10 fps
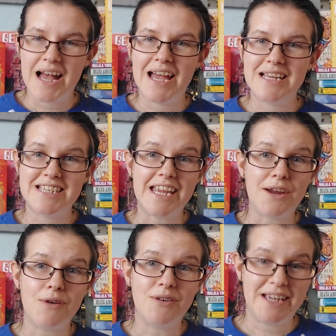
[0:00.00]

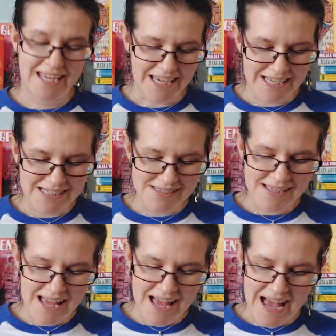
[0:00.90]
JK Rowling is
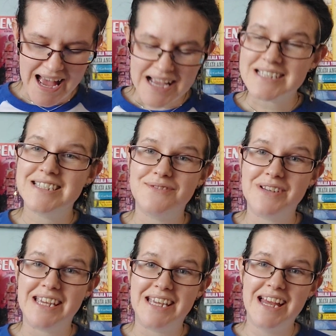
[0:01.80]

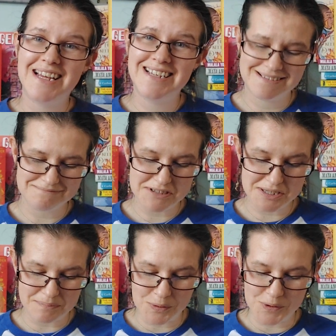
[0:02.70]
actively
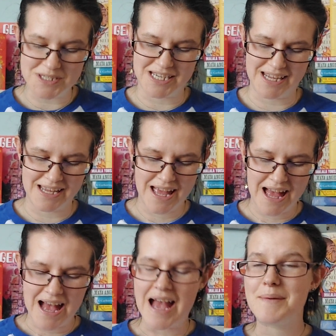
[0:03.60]
supporting
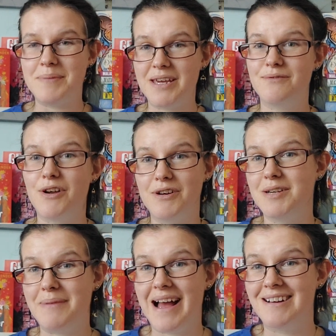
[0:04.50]
and being vocal
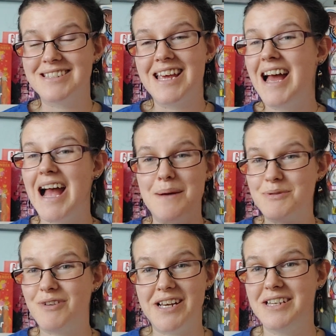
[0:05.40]
about and
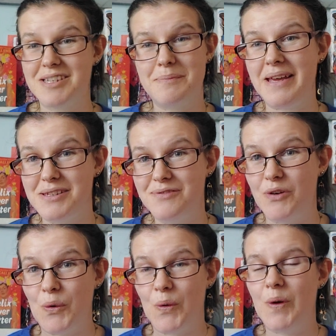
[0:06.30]
providing a space
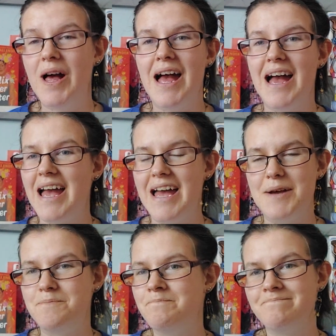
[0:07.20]
for
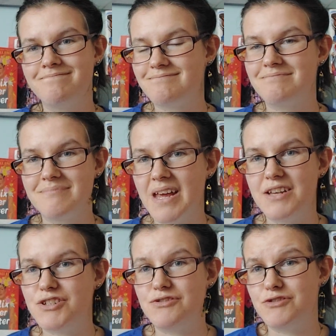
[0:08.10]

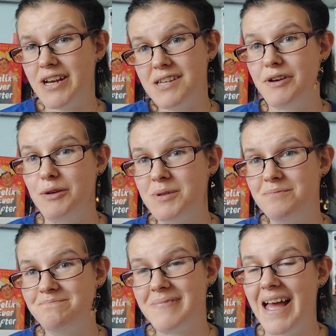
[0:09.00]
transphobes
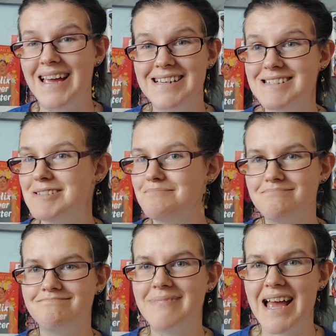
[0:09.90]
and
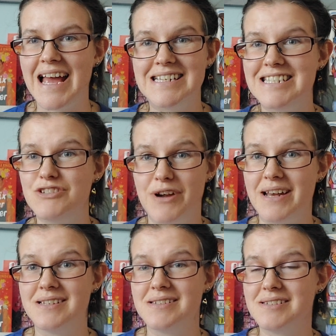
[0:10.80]

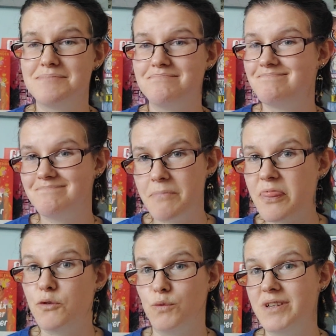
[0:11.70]
anti-trans
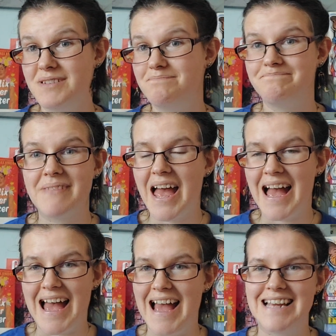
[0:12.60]
thoughts
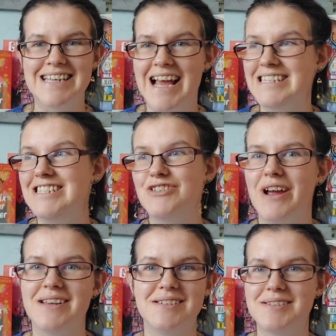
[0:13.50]
and
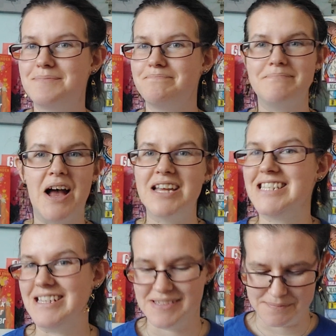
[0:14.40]
anti-trans
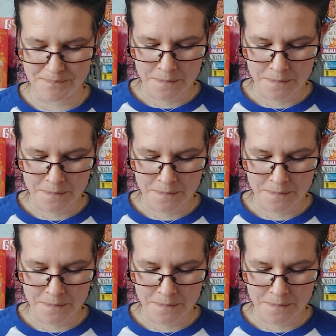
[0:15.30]
ideas.